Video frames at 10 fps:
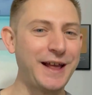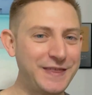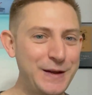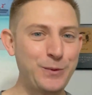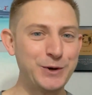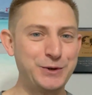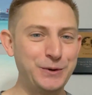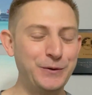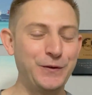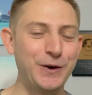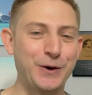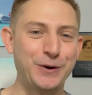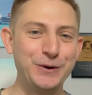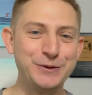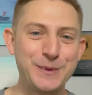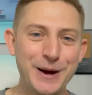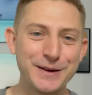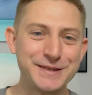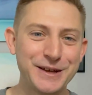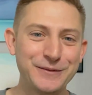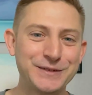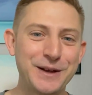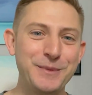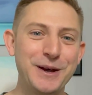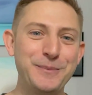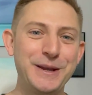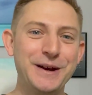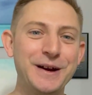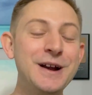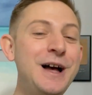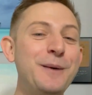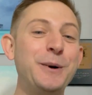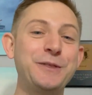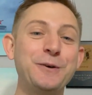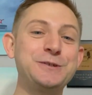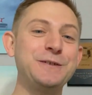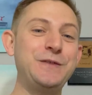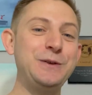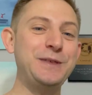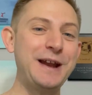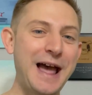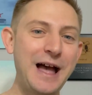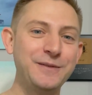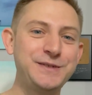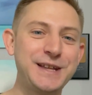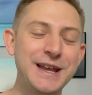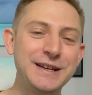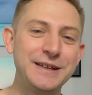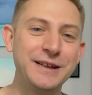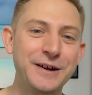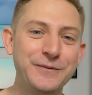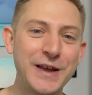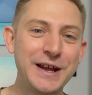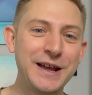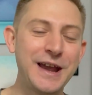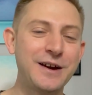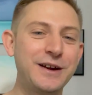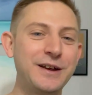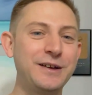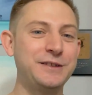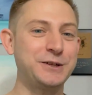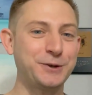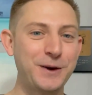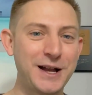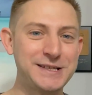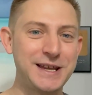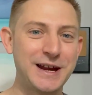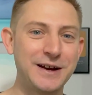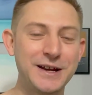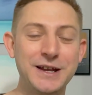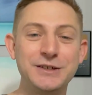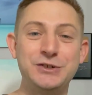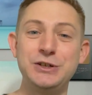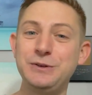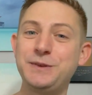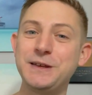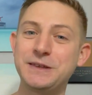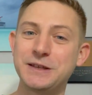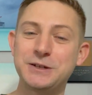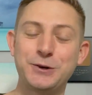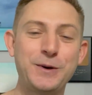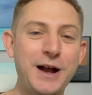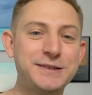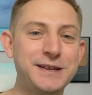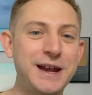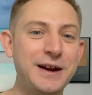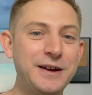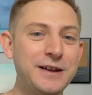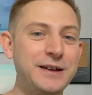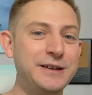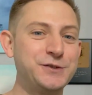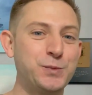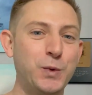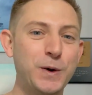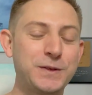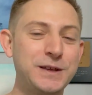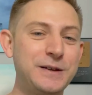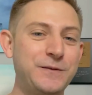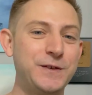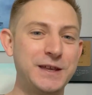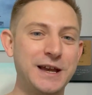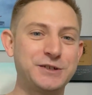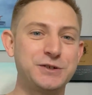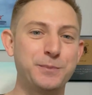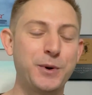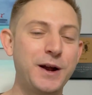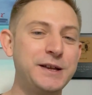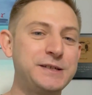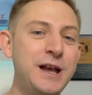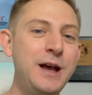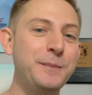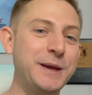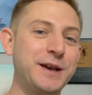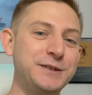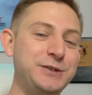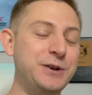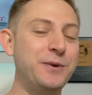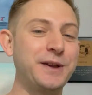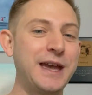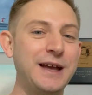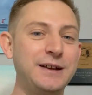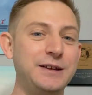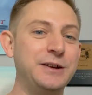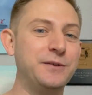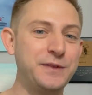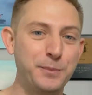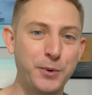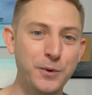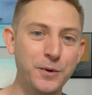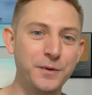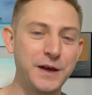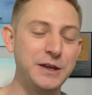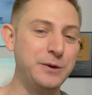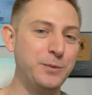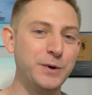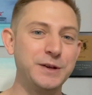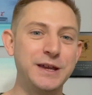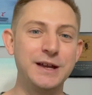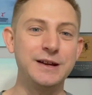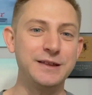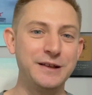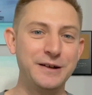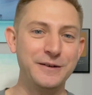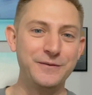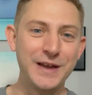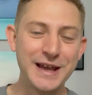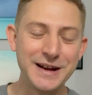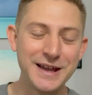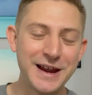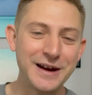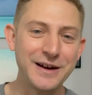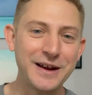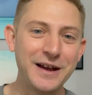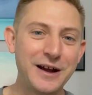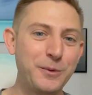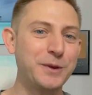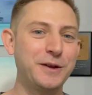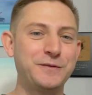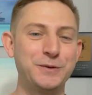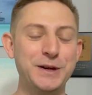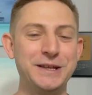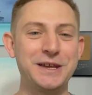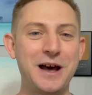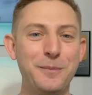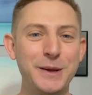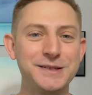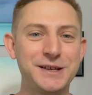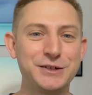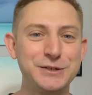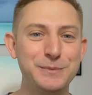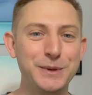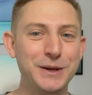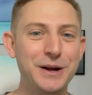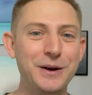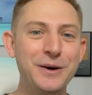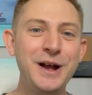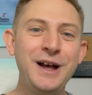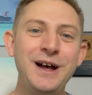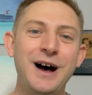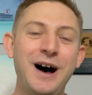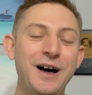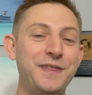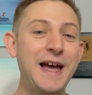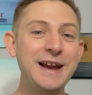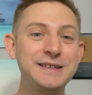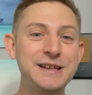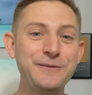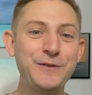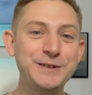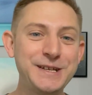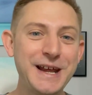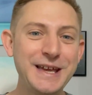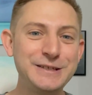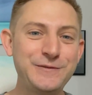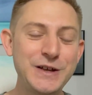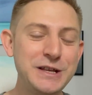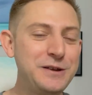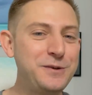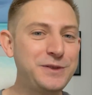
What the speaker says: I think we're due for a cruise by ourselves coming up here, but those of you that have stayed in the Havana area, the Terraza area, do you think the Terraza area is worth it for the extra price because you don't get, you know, the pool that you would get in the Havana area? I would love to read the comment section below. That is it for today's video.